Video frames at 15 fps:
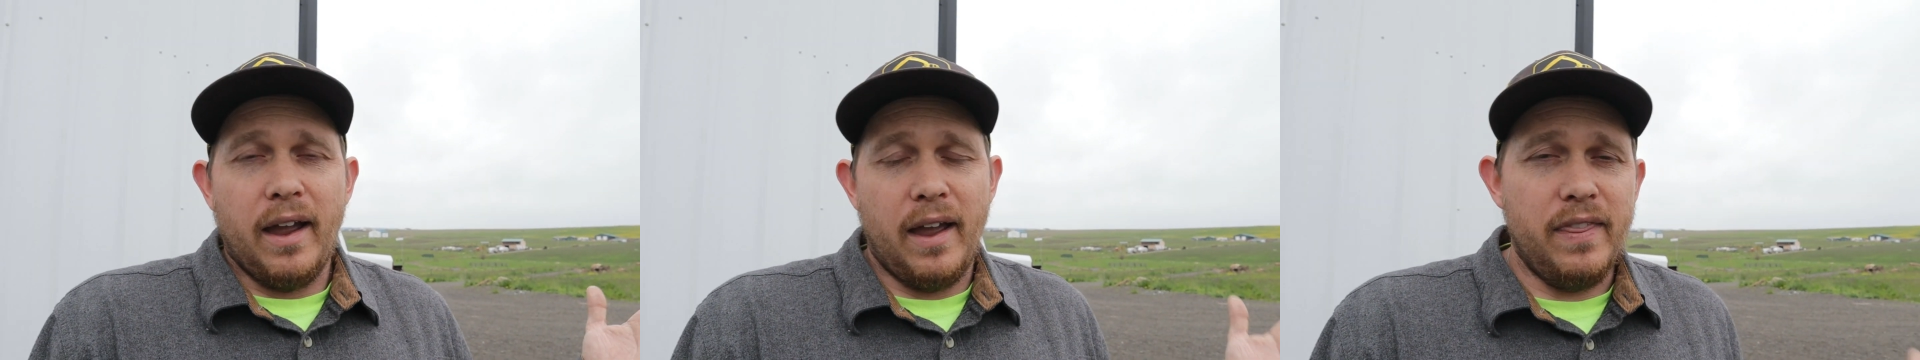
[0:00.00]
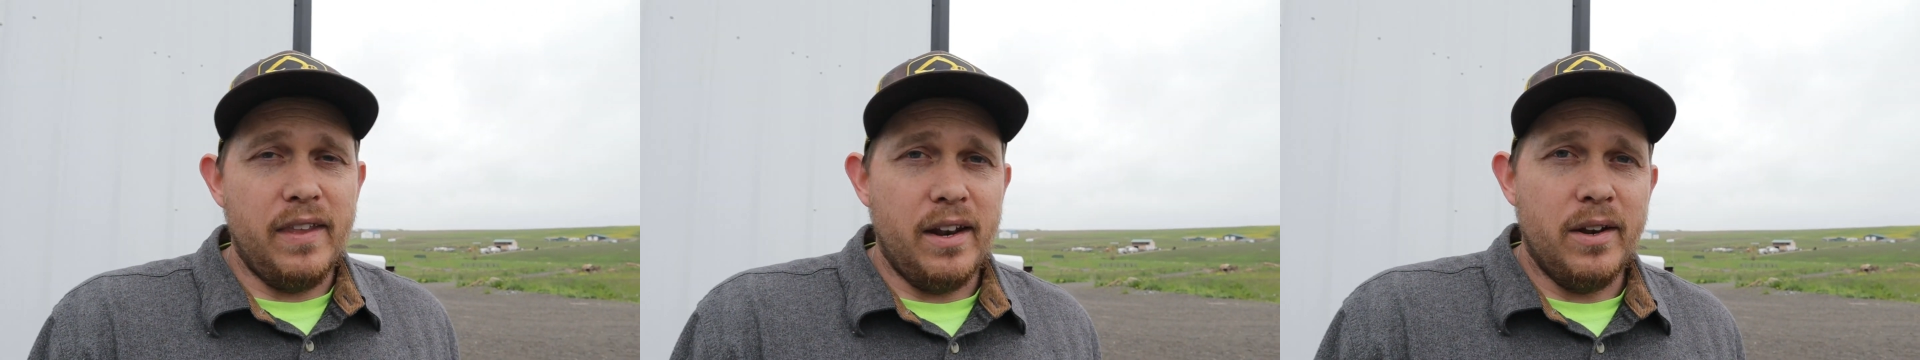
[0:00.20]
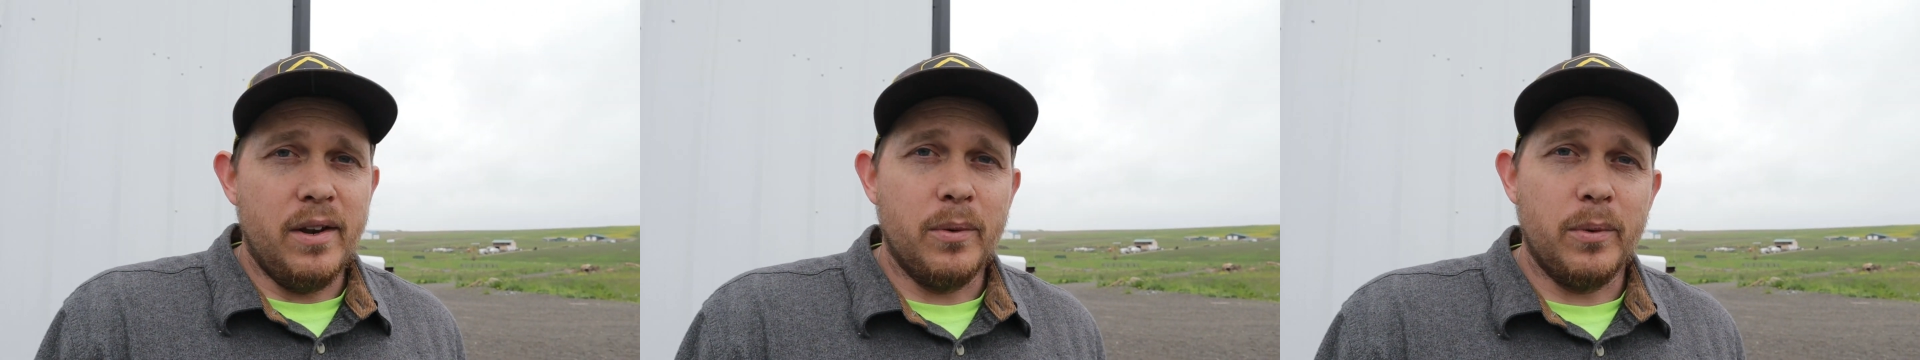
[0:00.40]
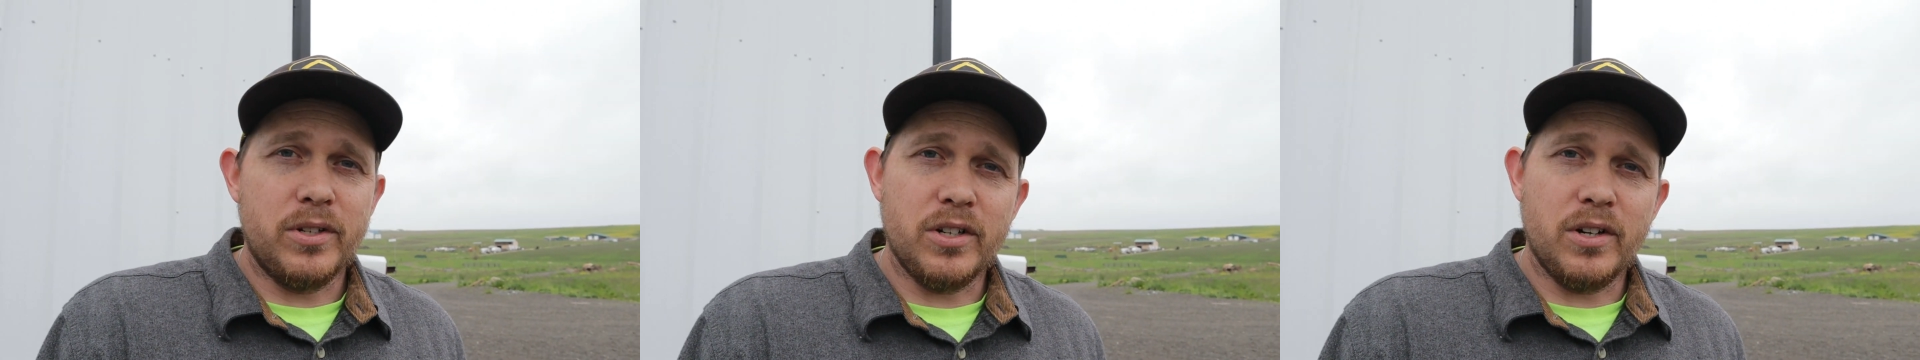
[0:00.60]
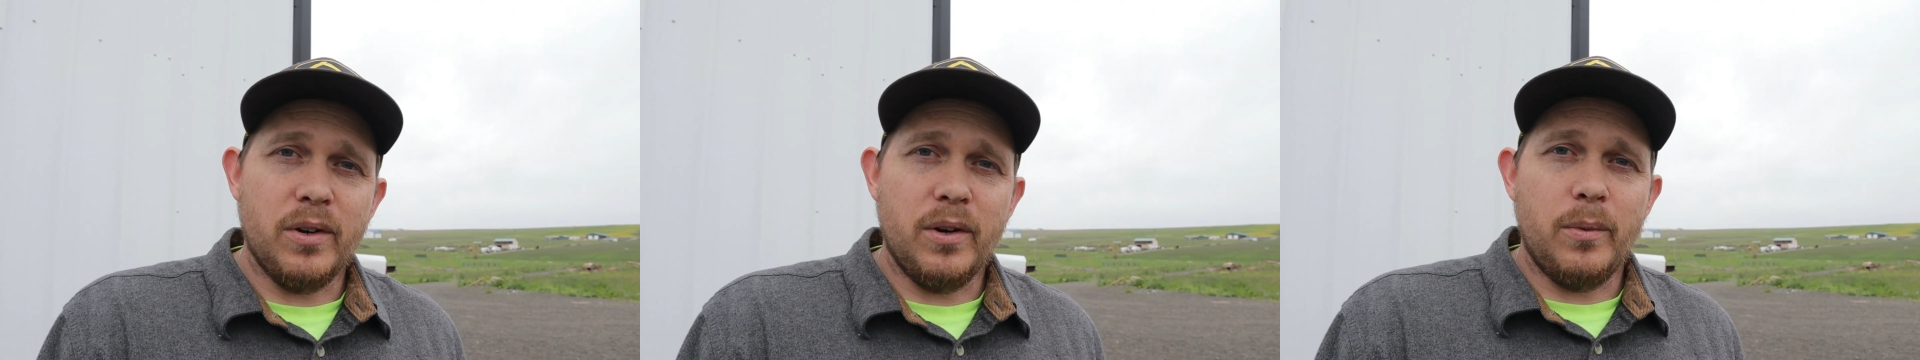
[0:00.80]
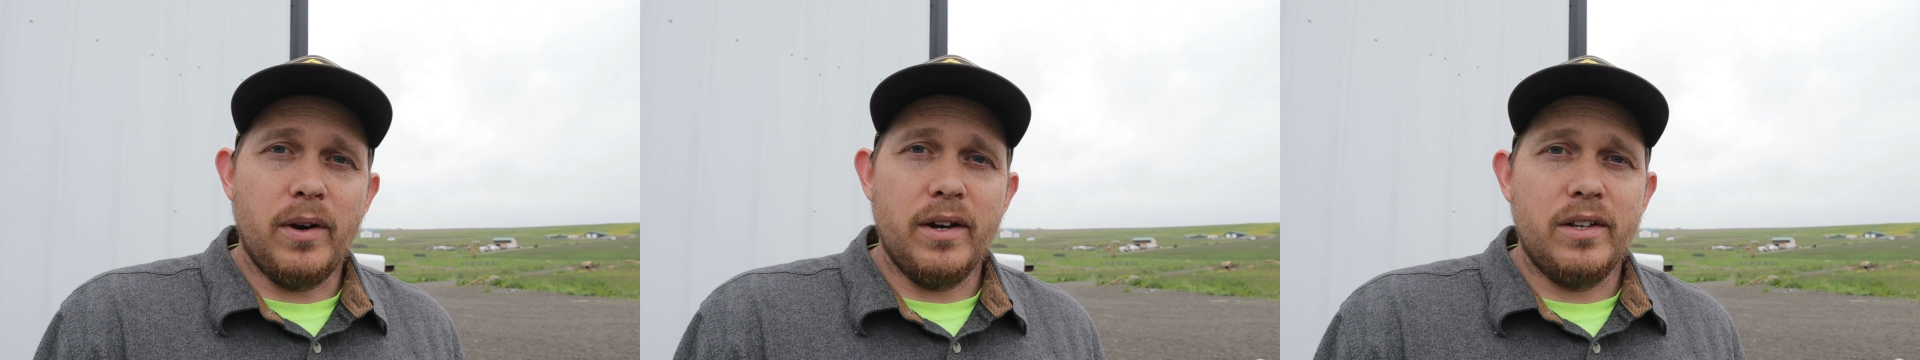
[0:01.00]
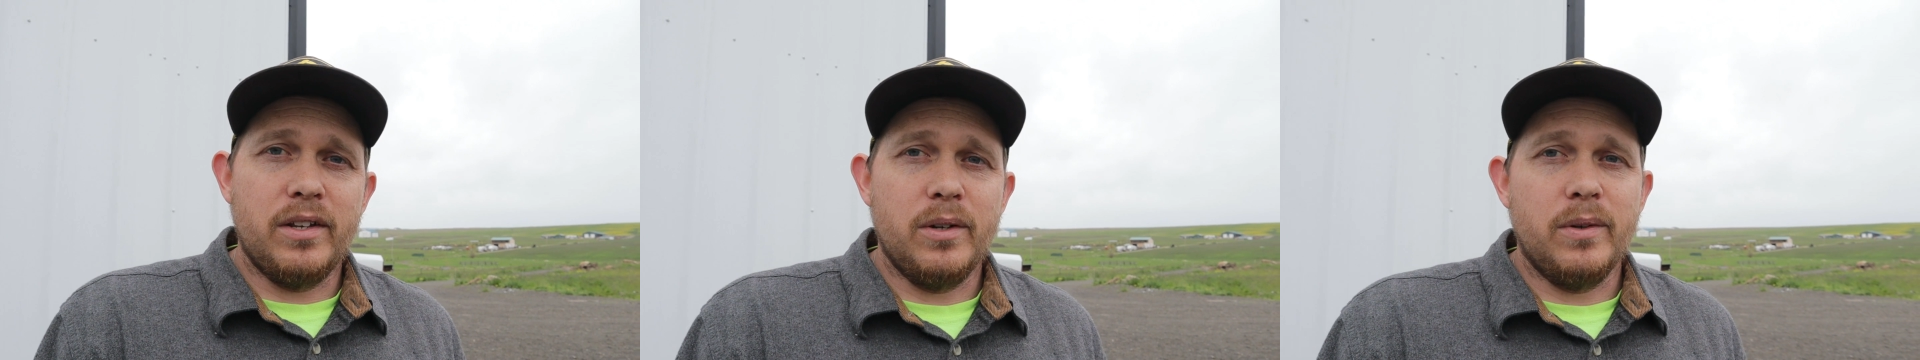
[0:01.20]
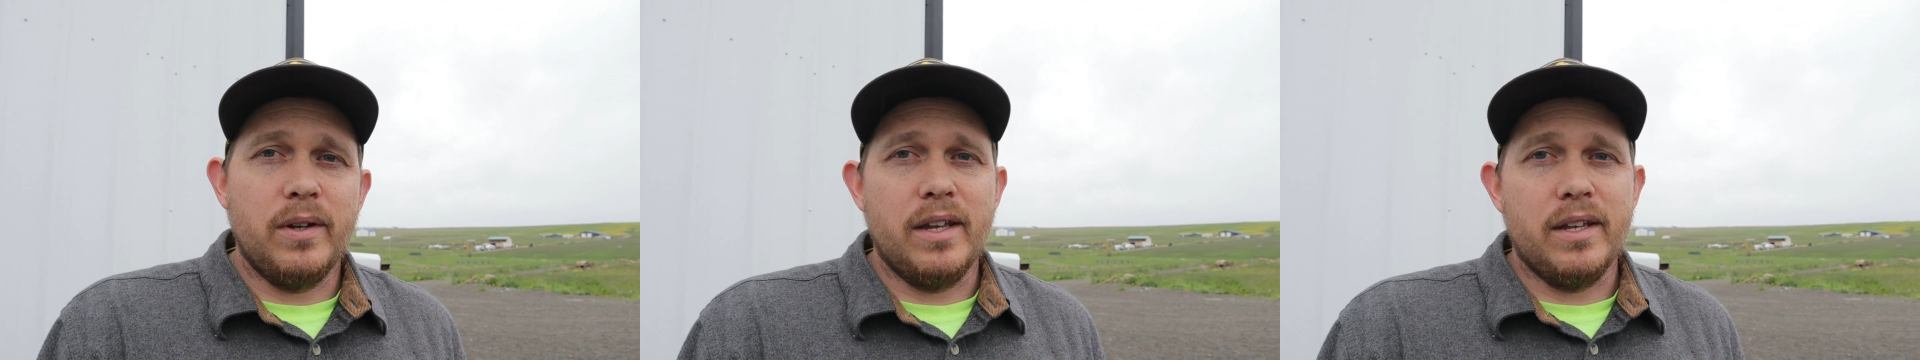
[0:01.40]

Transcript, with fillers: And then what you're going to want to do